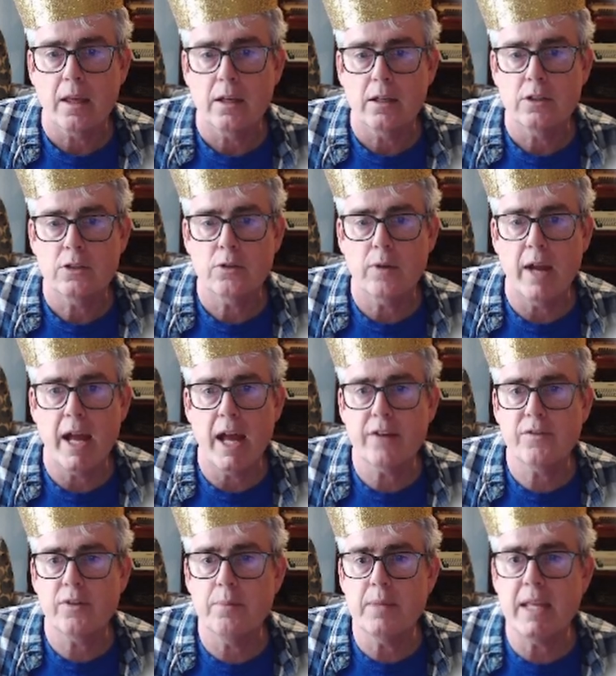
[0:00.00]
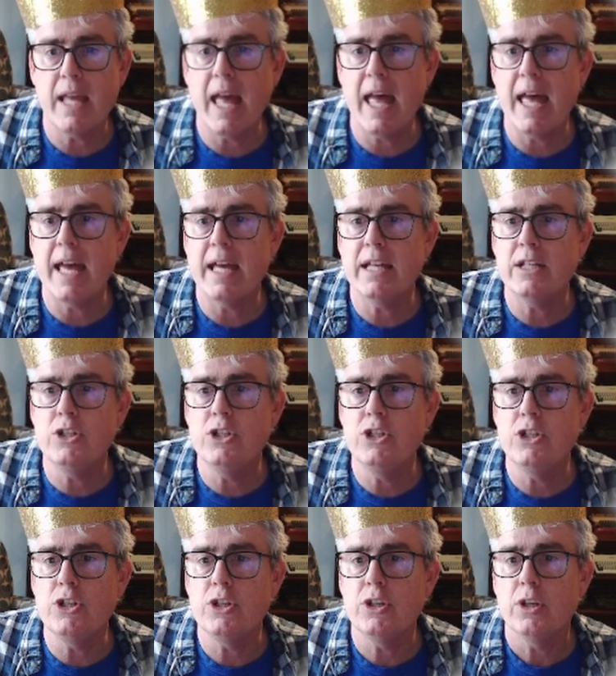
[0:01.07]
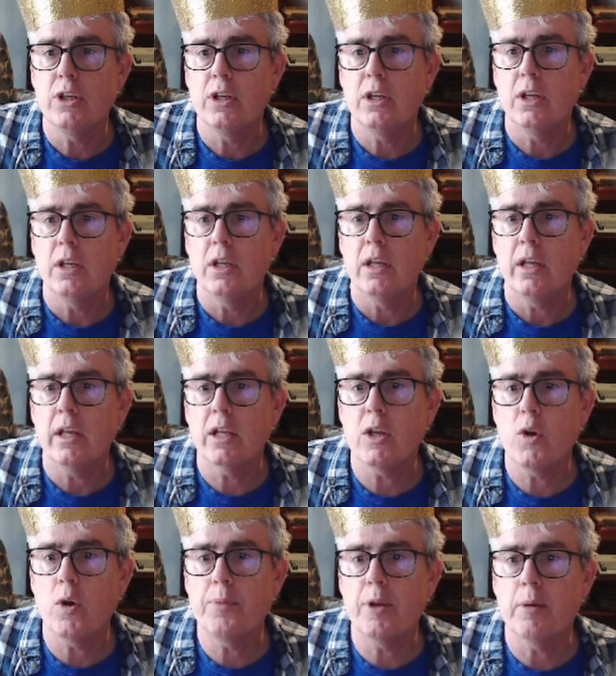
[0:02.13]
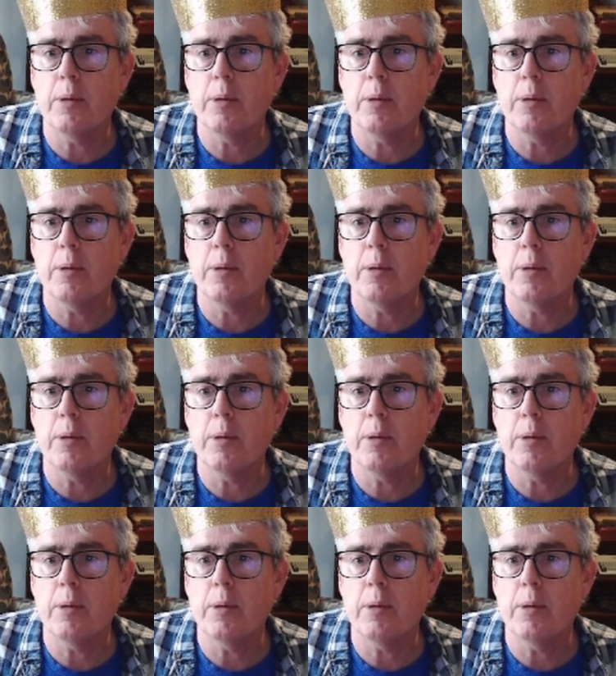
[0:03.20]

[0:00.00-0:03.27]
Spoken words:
Drag from the edge and go up there.